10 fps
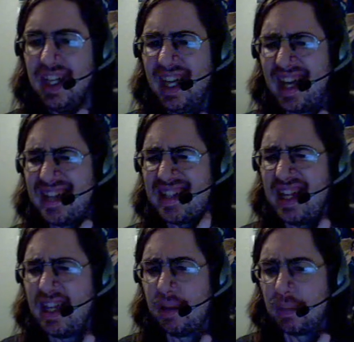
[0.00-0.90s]
I say
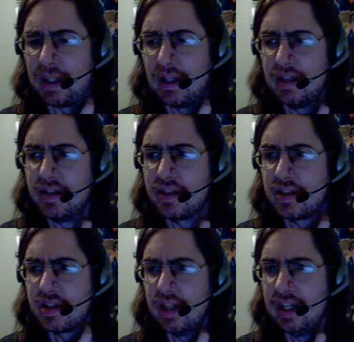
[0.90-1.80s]
that
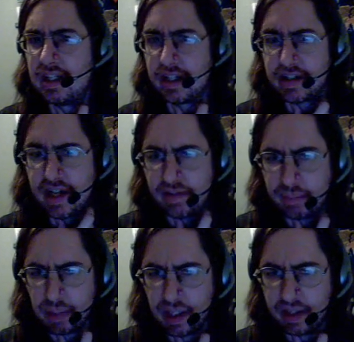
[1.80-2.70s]
because it does have a
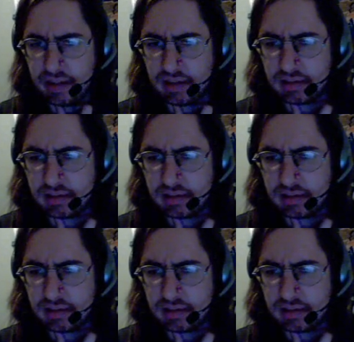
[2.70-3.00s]
plot,